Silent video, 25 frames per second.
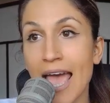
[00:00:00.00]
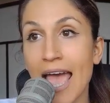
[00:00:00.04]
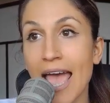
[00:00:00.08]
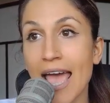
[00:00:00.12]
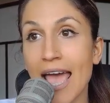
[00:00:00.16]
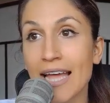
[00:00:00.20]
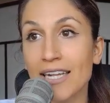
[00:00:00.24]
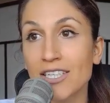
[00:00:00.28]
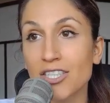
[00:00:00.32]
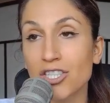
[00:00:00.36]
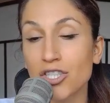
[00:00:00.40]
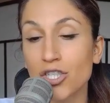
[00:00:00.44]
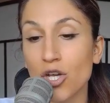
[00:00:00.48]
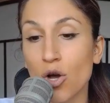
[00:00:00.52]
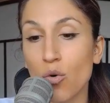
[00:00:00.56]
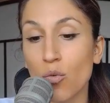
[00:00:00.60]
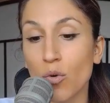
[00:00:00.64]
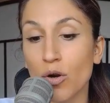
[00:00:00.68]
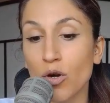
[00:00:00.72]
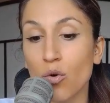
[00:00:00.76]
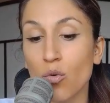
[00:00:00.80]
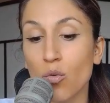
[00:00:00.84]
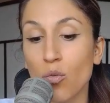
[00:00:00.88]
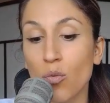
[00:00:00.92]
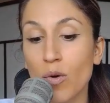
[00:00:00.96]
And so
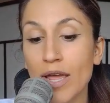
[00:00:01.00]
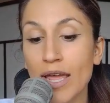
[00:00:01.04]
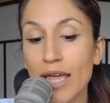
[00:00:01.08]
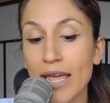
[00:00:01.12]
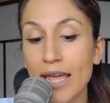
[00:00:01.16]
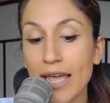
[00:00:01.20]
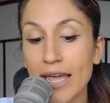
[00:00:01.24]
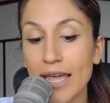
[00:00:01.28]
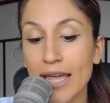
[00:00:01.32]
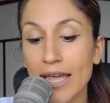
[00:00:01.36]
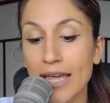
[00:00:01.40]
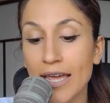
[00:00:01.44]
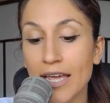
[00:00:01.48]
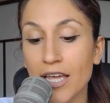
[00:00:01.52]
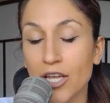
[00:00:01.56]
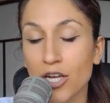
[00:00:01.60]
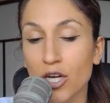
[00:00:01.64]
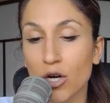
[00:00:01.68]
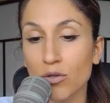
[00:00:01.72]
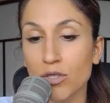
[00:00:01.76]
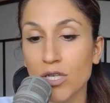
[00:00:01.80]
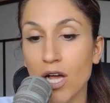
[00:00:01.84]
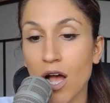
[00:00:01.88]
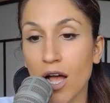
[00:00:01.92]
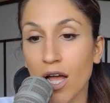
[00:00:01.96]
when we,
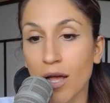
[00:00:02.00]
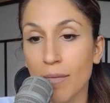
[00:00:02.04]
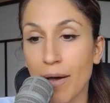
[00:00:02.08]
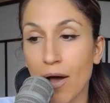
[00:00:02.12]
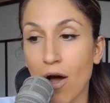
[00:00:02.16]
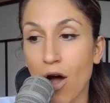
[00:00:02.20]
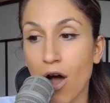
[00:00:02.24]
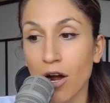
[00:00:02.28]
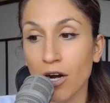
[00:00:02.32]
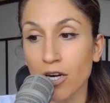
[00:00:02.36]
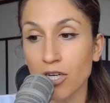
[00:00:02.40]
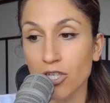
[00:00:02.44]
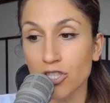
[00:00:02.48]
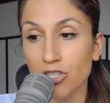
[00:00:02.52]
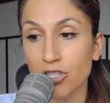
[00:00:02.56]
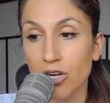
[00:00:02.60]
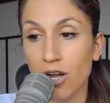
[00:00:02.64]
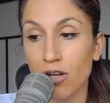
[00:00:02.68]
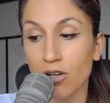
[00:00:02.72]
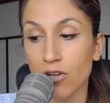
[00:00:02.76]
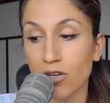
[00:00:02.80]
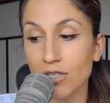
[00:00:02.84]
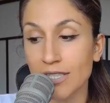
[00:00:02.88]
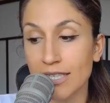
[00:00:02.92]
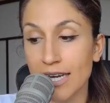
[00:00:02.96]
talk about our
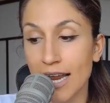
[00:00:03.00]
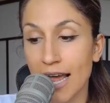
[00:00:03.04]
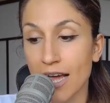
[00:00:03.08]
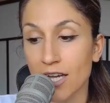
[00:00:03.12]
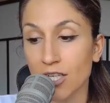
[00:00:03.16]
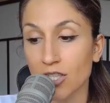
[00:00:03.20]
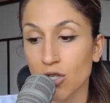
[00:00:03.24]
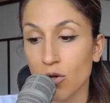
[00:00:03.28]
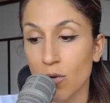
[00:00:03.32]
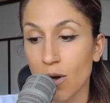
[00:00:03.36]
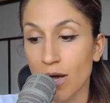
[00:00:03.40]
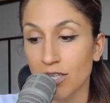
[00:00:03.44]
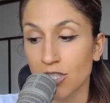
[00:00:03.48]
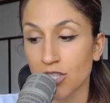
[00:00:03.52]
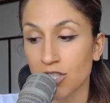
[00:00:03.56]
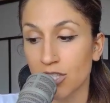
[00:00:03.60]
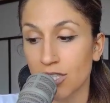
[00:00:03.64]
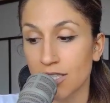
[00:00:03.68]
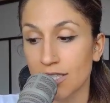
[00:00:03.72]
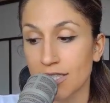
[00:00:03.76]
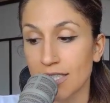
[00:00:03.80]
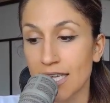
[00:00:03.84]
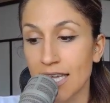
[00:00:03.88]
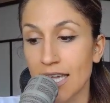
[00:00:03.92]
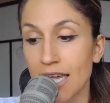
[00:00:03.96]
struggles and ask
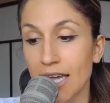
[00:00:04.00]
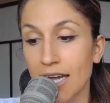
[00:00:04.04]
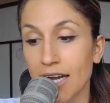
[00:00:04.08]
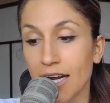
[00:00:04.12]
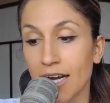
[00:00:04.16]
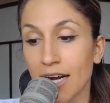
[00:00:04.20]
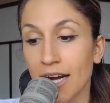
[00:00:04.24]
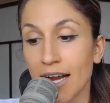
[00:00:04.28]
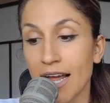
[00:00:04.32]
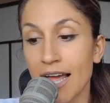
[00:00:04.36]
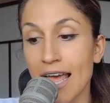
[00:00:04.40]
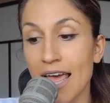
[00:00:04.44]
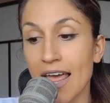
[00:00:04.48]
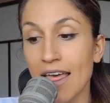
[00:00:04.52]
questions here,